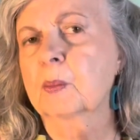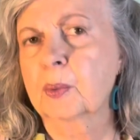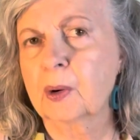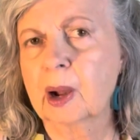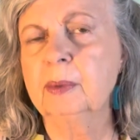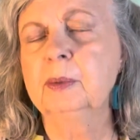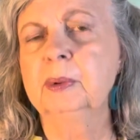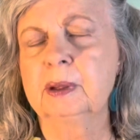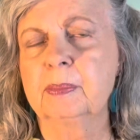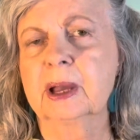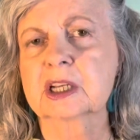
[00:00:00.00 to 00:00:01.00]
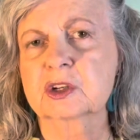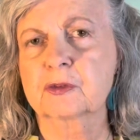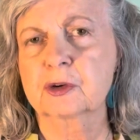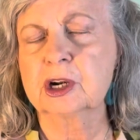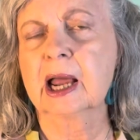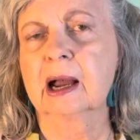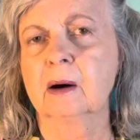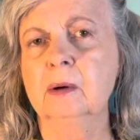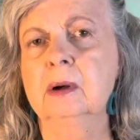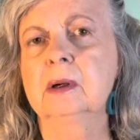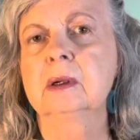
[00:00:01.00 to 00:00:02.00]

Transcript: Probably best for now